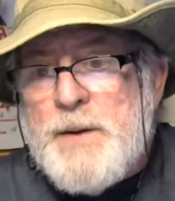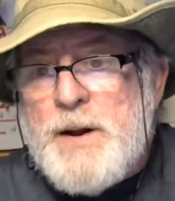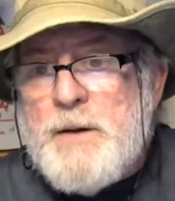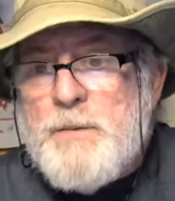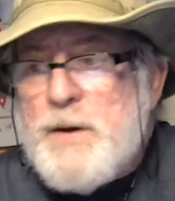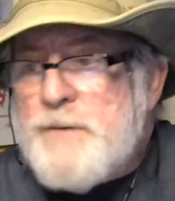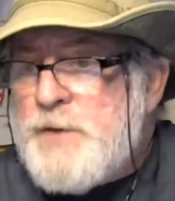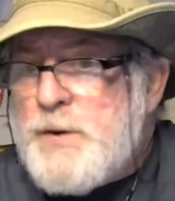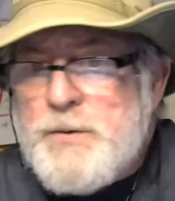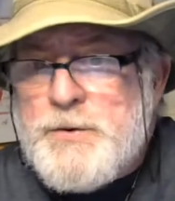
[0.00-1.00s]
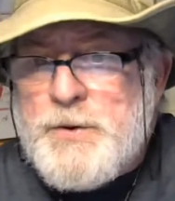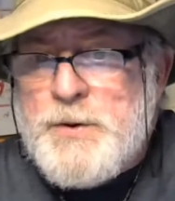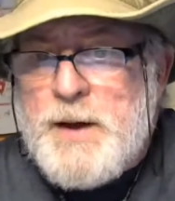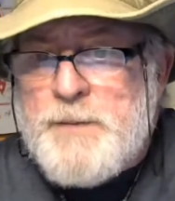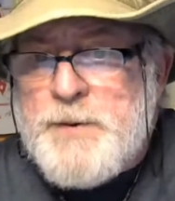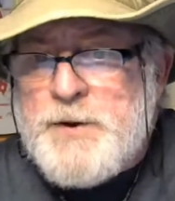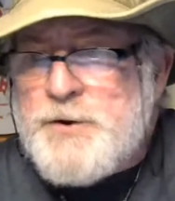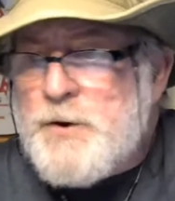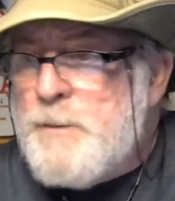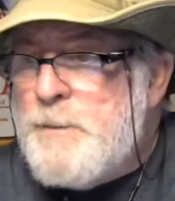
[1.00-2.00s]
But anyway, if you noticed on that
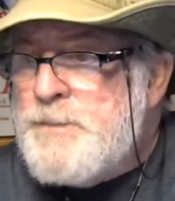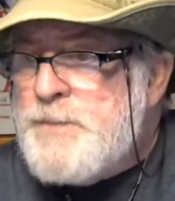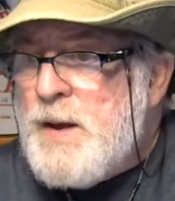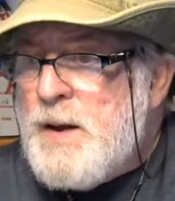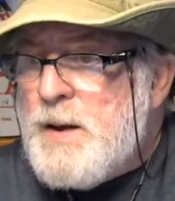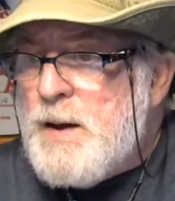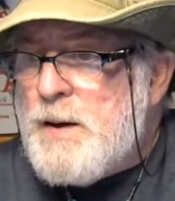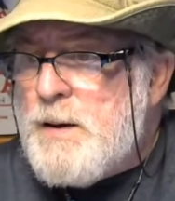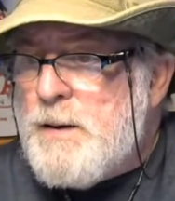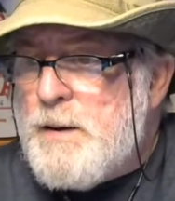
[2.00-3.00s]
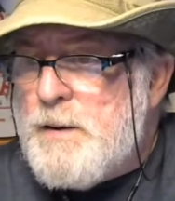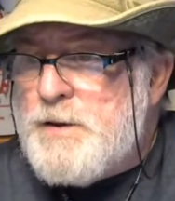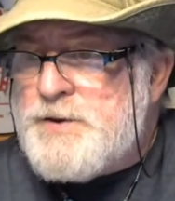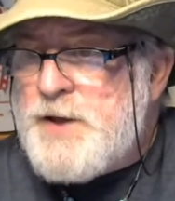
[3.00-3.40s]
picture, the